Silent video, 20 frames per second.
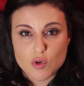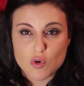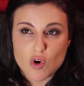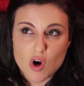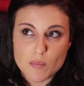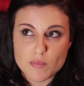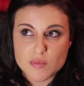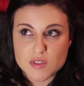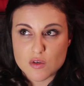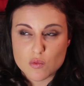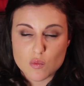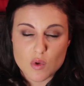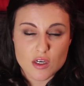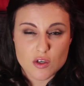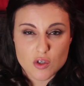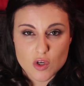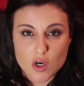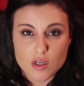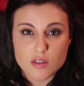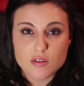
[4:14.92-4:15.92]
crops and
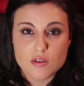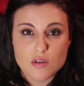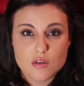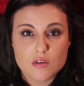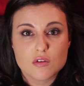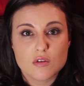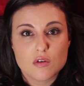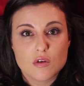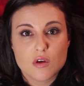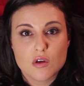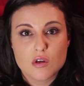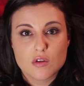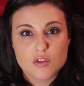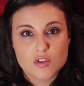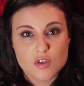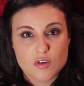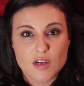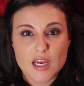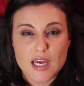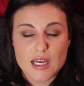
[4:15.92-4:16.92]
whatnot
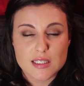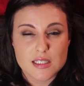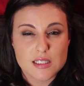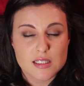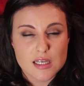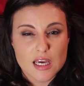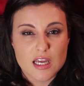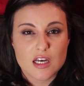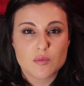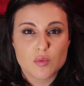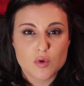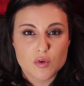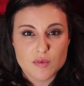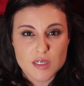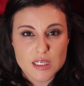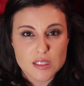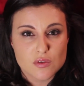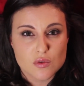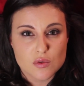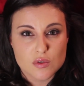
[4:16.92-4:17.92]
to create sustainable
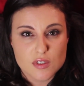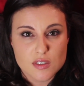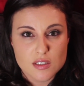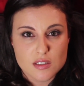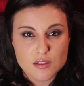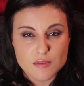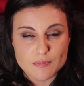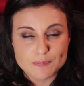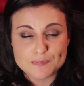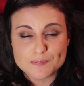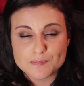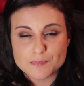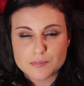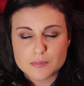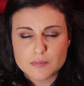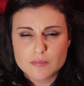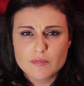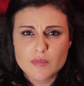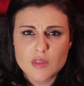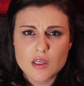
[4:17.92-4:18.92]
resources.
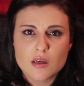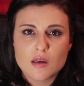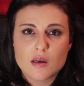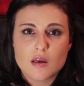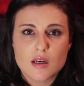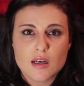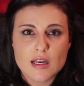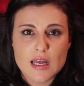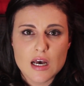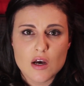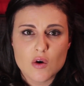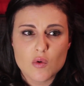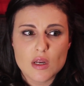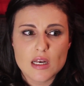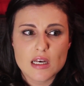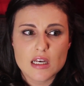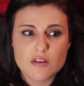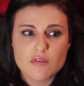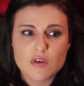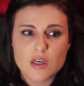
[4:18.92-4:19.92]
Now,
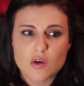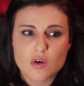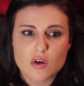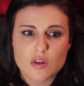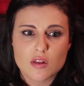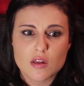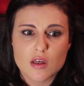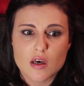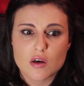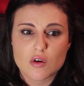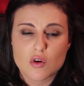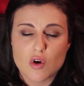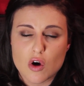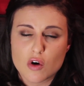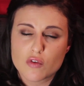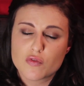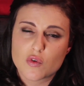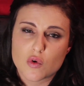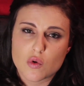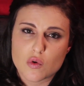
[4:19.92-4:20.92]
living on a
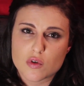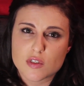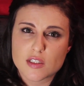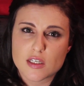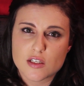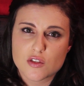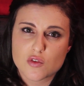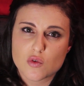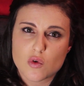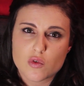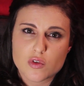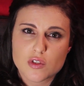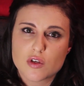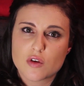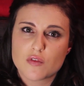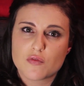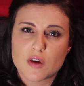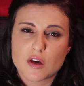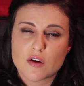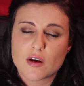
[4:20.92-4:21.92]
golf course is
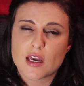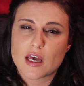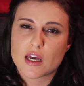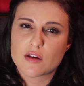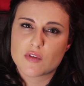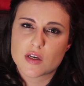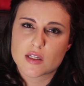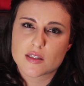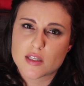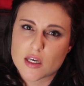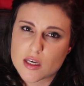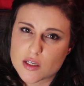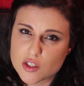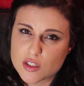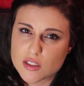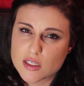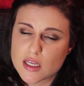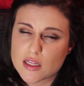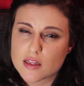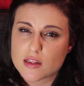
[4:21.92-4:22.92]
also very
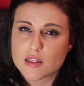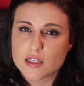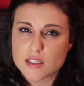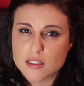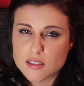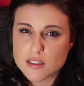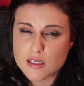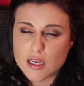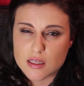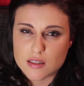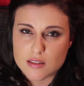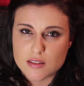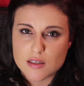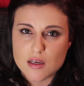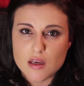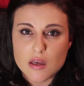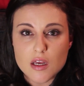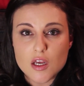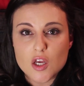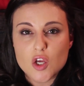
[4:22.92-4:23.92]
advantageous in this sense
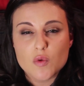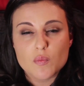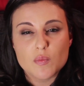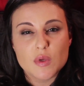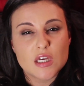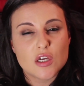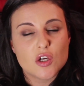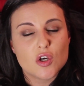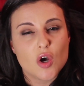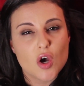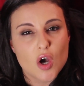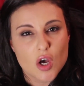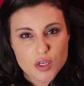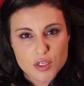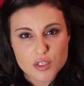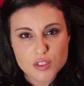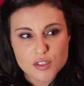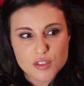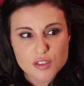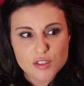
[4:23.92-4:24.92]

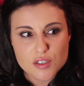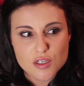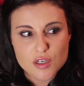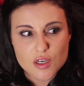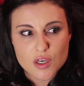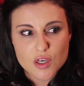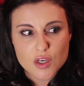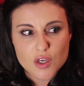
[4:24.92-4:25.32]
because